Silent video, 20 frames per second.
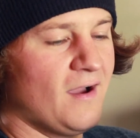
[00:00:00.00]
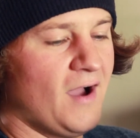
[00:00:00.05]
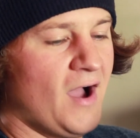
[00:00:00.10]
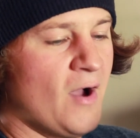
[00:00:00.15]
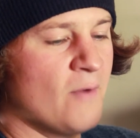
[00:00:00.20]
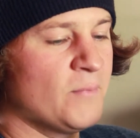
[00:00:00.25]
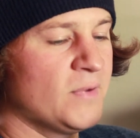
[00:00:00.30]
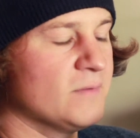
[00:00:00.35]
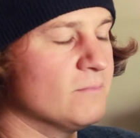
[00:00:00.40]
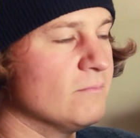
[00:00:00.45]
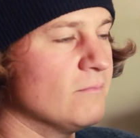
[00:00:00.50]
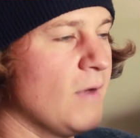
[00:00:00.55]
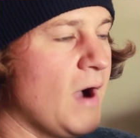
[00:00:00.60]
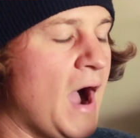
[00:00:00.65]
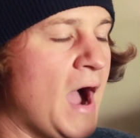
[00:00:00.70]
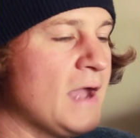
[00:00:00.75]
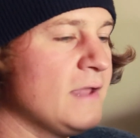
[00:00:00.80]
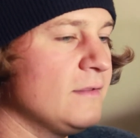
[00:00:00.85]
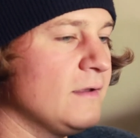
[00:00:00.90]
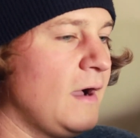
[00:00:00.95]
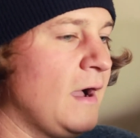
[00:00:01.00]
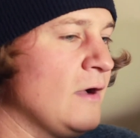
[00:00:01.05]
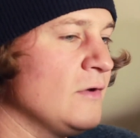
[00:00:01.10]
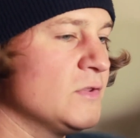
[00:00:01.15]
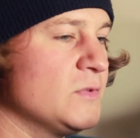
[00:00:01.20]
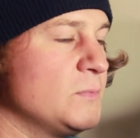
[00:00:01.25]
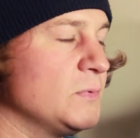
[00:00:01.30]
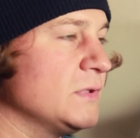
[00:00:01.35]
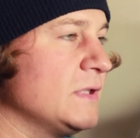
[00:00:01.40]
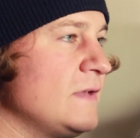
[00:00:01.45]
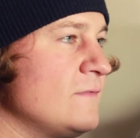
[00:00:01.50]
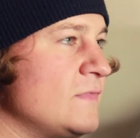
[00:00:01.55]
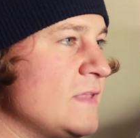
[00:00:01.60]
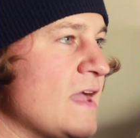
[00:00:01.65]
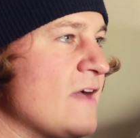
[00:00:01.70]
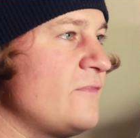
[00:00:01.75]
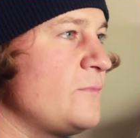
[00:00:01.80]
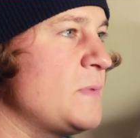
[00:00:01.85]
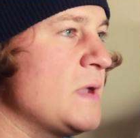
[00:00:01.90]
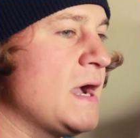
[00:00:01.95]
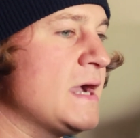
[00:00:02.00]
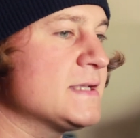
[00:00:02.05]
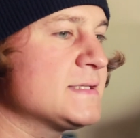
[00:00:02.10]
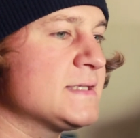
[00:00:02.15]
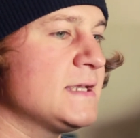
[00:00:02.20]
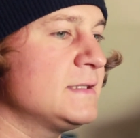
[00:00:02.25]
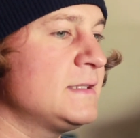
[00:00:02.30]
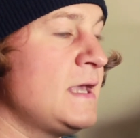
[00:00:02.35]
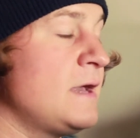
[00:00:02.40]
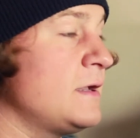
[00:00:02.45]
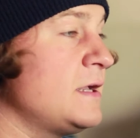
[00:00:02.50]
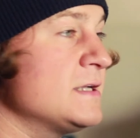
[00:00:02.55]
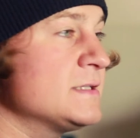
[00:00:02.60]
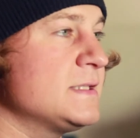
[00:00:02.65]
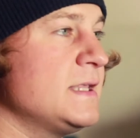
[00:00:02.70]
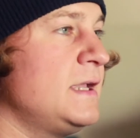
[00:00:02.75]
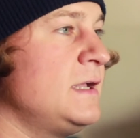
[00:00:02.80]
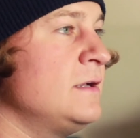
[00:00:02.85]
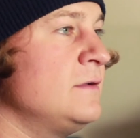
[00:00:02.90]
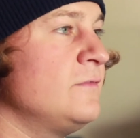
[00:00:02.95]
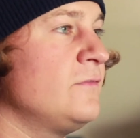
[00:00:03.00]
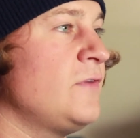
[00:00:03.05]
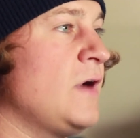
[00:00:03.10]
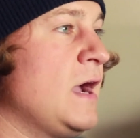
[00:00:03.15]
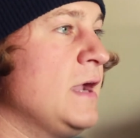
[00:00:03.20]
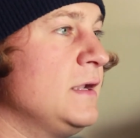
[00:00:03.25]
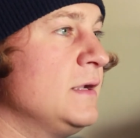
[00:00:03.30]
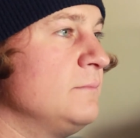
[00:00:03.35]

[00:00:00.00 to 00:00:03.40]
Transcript: I mean, I only believe the FBI said that because they couldn't find